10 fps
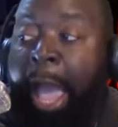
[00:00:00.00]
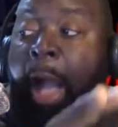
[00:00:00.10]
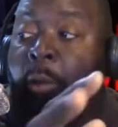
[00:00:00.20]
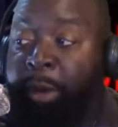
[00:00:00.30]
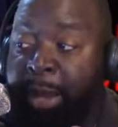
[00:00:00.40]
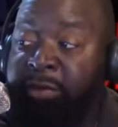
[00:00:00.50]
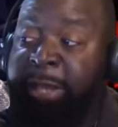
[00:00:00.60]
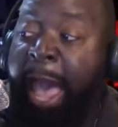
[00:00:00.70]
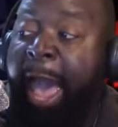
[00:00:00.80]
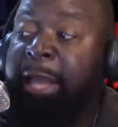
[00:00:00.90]
I went
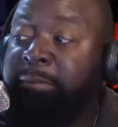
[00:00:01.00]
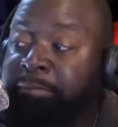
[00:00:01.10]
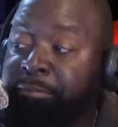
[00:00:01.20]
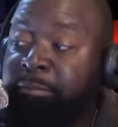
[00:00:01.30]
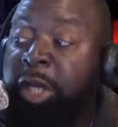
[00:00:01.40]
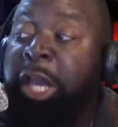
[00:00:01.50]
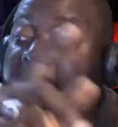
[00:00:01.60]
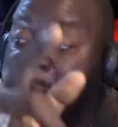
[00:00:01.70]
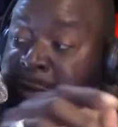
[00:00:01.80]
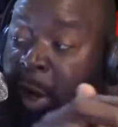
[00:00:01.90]
outside
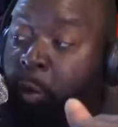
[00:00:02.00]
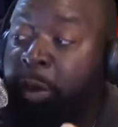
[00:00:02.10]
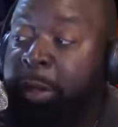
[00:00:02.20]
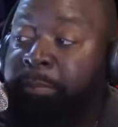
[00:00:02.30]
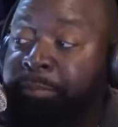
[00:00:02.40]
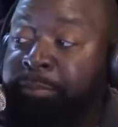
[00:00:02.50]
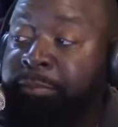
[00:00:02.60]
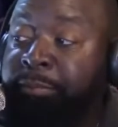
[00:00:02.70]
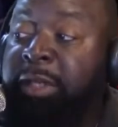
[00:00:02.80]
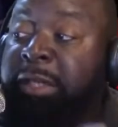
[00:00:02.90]
and I told him,
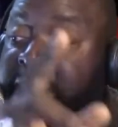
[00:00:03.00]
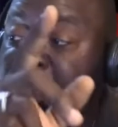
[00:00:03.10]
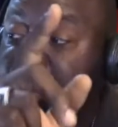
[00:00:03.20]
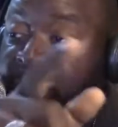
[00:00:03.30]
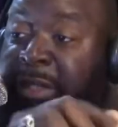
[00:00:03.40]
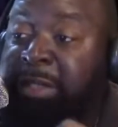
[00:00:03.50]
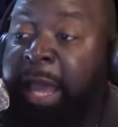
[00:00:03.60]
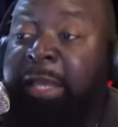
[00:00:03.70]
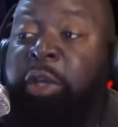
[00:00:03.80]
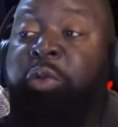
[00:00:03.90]
you can
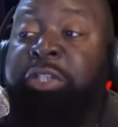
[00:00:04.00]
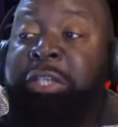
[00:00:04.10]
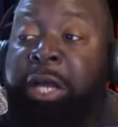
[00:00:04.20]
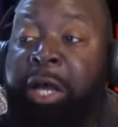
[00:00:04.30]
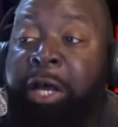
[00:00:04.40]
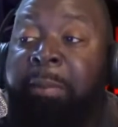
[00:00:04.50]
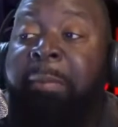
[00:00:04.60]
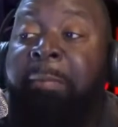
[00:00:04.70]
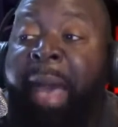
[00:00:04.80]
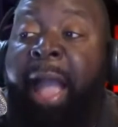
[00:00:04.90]
take your
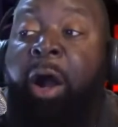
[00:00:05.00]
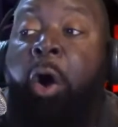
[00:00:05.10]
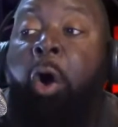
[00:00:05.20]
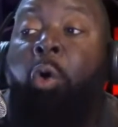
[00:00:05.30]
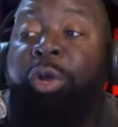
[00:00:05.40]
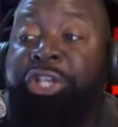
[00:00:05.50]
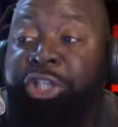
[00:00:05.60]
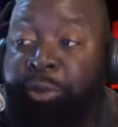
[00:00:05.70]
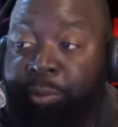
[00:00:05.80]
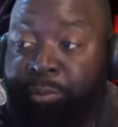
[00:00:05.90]
son back home
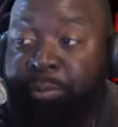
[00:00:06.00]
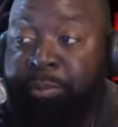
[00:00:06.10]
with you.